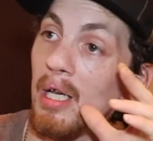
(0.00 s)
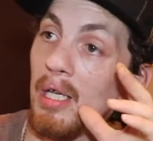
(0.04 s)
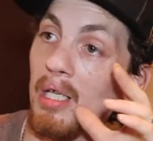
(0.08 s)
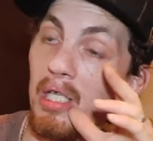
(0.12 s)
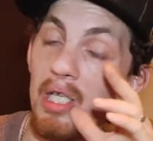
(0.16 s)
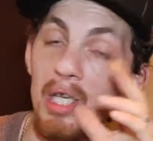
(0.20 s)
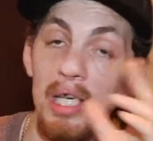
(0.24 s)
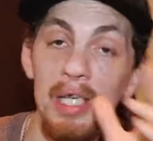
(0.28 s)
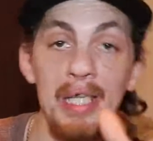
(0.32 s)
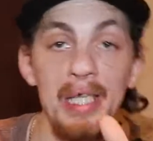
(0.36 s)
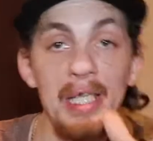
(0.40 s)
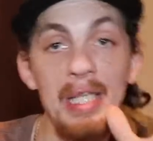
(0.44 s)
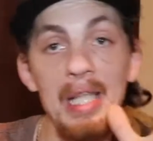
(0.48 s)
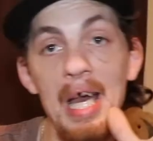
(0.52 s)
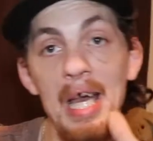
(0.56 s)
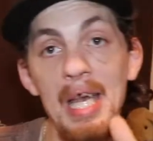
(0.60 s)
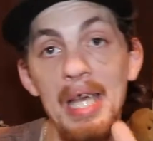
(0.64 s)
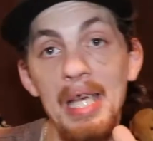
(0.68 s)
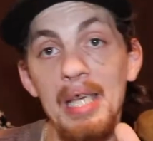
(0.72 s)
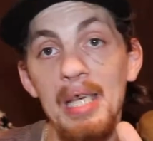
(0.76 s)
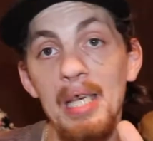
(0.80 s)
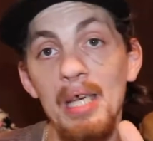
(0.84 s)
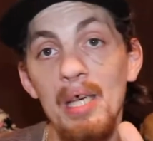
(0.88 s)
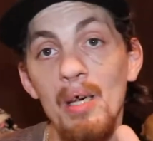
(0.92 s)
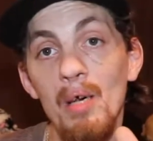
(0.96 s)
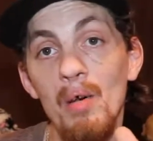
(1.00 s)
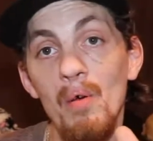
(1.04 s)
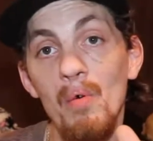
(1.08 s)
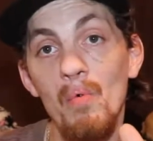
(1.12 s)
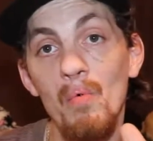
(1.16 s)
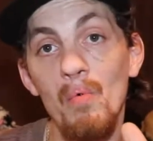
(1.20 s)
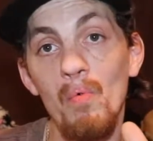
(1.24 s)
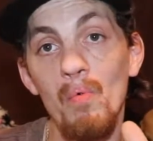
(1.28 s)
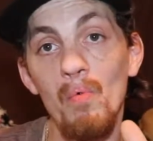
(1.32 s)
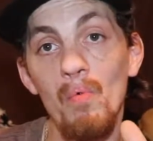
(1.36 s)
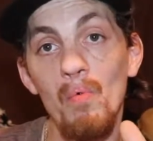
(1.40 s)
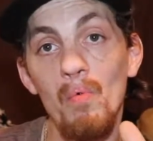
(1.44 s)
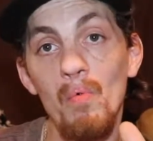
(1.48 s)
just like
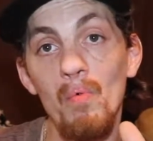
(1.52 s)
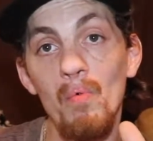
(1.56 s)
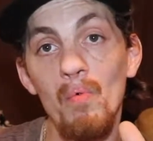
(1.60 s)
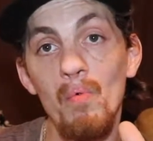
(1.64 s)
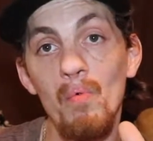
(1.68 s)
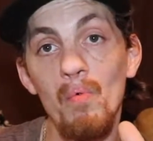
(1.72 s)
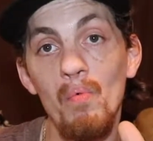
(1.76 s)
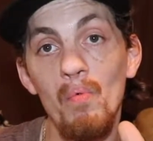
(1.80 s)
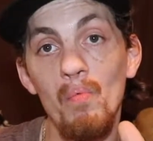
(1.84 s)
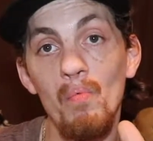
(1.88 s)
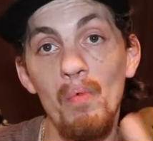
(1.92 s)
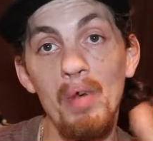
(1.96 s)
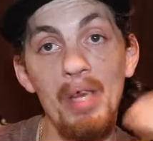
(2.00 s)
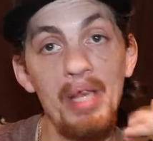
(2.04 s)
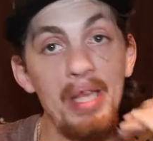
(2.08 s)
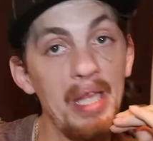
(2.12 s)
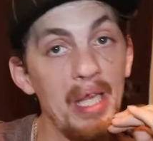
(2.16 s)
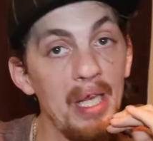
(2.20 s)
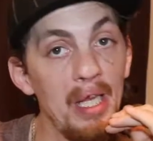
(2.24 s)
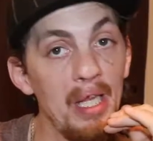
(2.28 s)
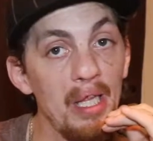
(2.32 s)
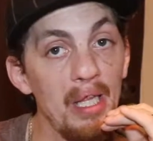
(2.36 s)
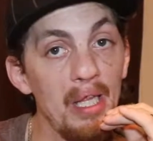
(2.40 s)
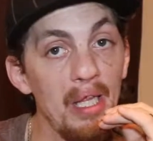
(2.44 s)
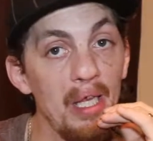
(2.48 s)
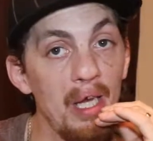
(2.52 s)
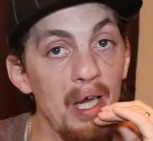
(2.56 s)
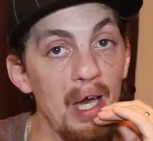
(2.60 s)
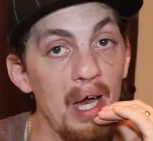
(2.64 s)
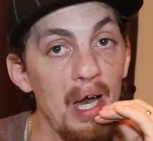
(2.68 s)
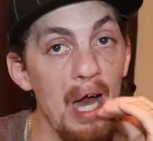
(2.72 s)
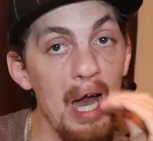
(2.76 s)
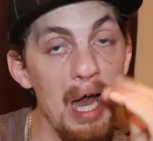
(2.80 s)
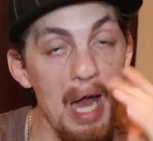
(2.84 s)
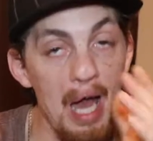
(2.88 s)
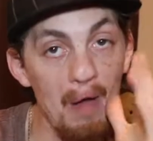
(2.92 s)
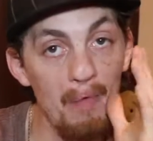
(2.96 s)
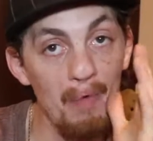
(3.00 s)
with,
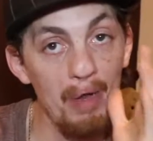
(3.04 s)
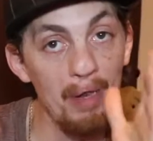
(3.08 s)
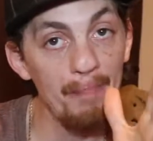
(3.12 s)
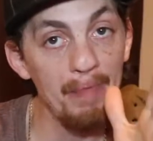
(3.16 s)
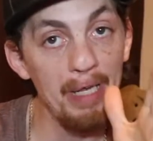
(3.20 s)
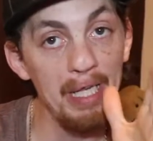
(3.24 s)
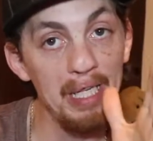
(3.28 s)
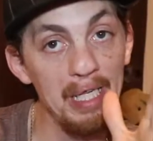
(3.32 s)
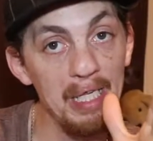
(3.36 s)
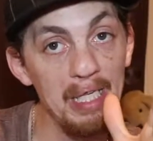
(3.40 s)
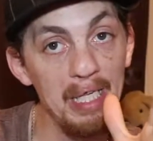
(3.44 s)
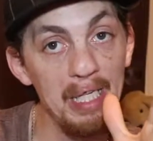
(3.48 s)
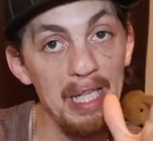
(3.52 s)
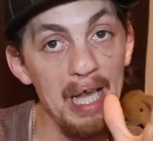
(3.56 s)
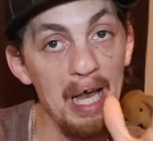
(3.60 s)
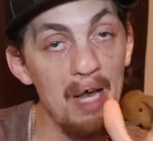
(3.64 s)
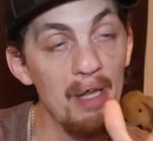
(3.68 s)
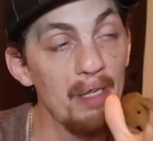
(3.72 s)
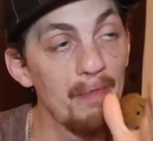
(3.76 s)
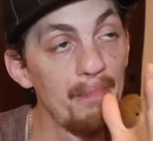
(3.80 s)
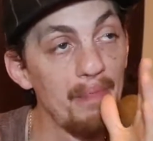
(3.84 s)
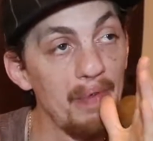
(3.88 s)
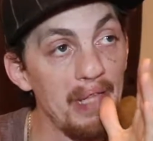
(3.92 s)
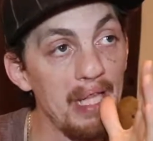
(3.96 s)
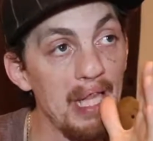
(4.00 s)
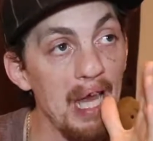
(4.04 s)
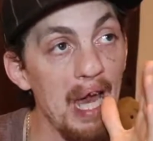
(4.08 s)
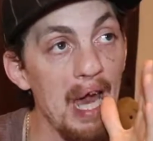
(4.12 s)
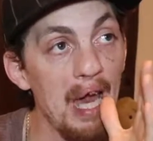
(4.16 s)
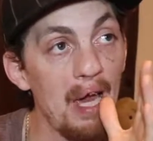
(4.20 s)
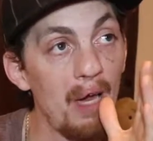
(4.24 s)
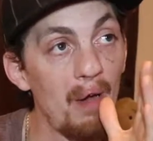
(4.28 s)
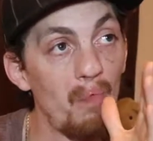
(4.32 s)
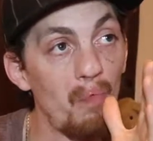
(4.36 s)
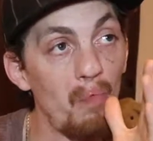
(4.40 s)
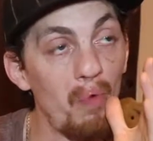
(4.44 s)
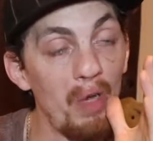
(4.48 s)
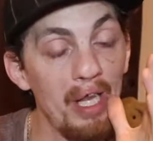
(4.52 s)
I want to make this announcement
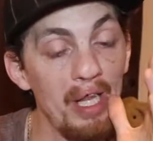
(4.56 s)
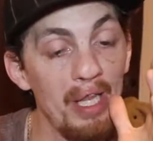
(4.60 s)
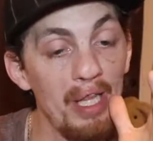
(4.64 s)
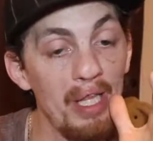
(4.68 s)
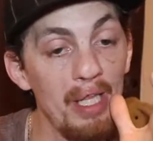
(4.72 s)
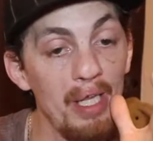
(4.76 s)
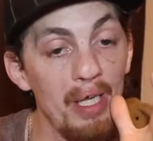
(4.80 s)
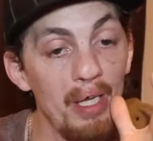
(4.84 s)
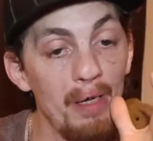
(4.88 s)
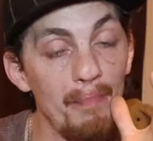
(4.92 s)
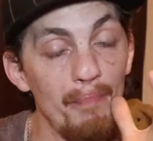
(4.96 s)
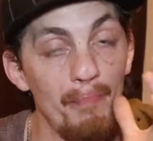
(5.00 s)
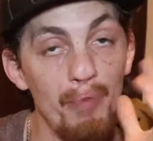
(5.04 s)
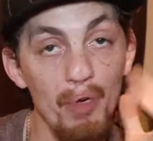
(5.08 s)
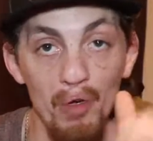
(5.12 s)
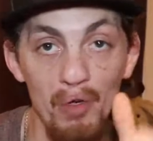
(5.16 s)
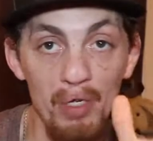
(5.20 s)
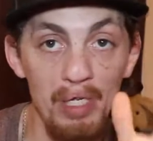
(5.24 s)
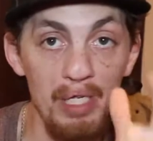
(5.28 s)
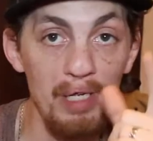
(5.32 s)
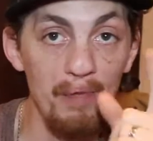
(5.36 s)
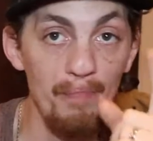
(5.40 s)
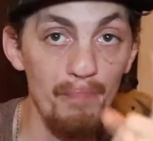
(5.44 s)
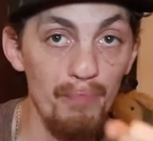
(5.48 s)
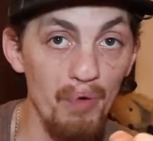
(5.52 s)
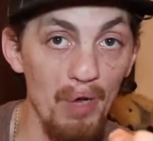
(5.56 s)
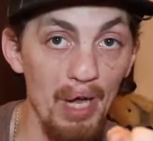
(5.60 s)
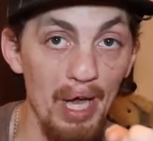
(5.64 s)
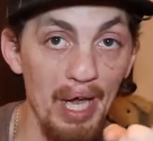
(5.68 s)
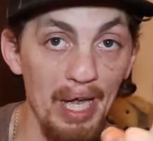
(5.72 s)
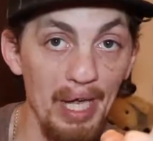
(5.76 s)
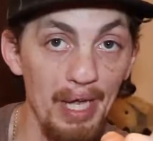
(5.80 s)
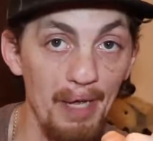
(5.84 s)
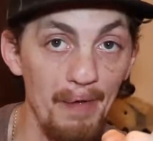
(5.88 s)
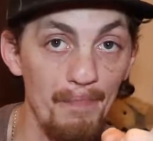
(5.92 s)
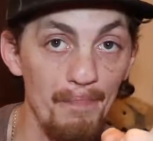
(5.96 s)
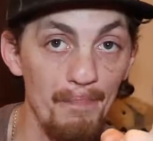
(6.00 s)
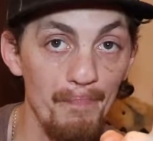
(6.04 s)
that with Birds of
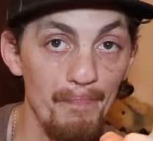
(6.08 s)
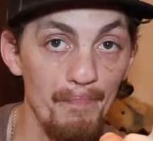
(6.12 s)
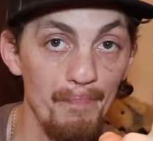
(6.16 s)
Prey,